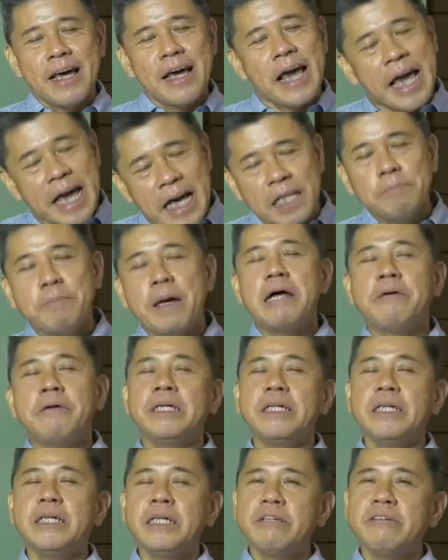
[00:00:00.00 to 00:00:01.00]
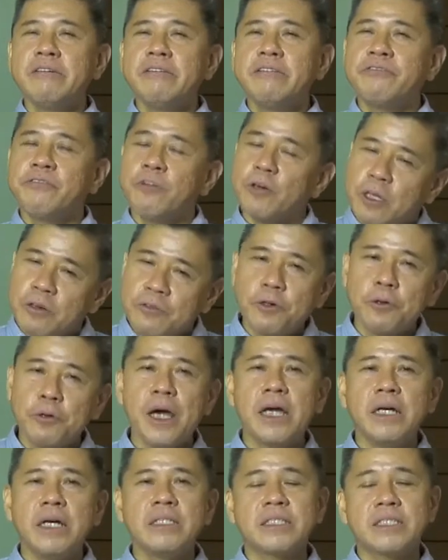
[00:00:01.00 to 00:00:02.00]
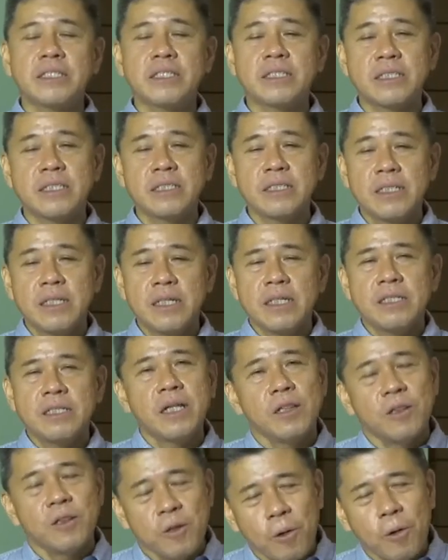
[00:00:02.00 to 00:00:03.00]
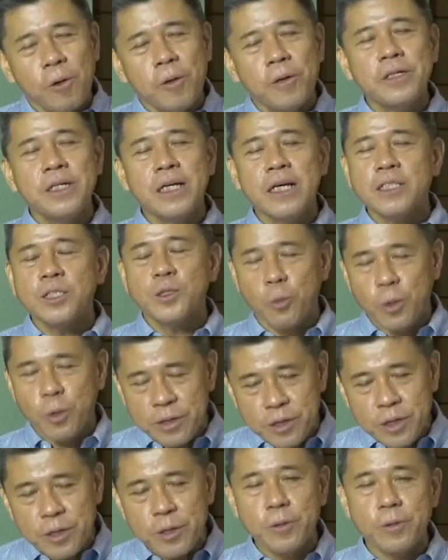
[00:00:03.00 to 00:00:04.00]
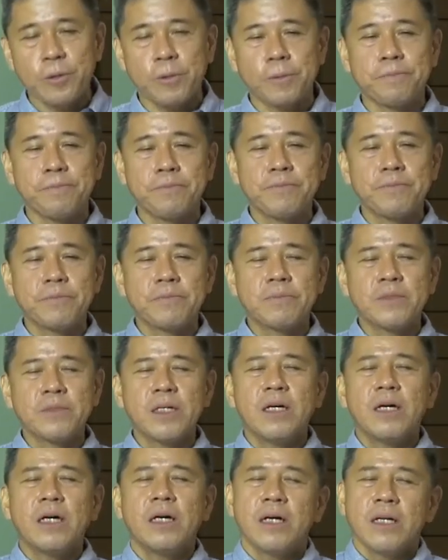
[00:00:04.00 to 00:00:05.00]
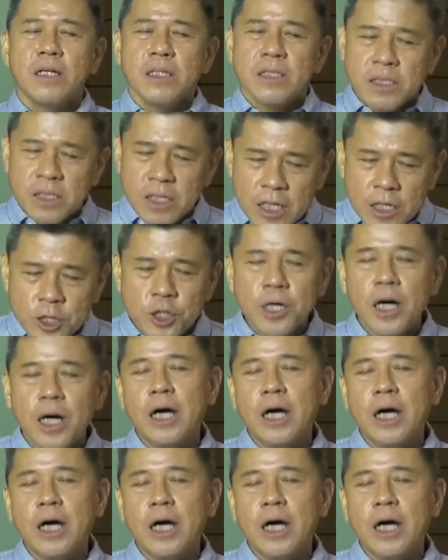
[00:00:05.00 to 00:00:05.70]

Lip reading: Hail Mary, full of grace, the Lord is with you. Teach